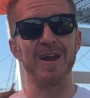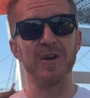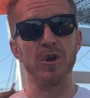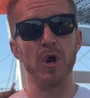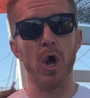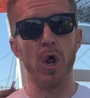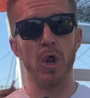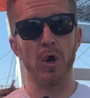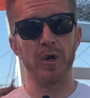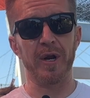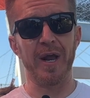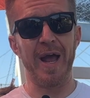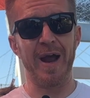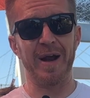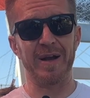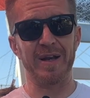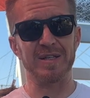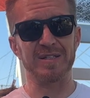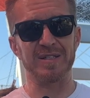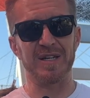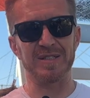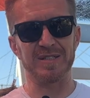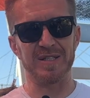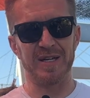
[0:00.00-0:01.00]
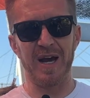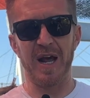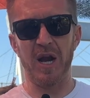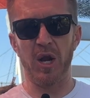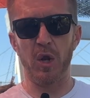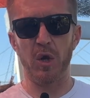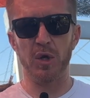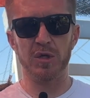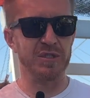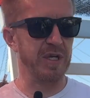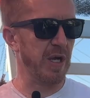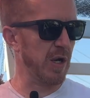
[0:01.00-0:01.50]
dollar cactus, because it kind of
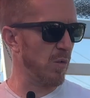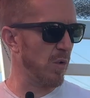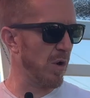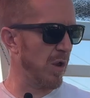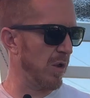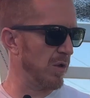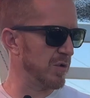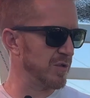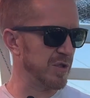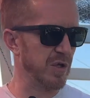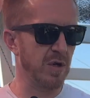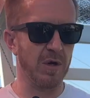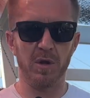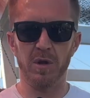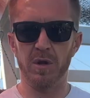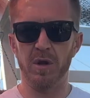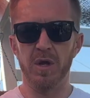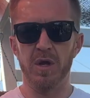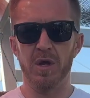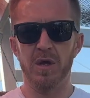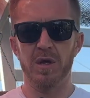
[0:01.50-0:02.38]
looks like one of those little,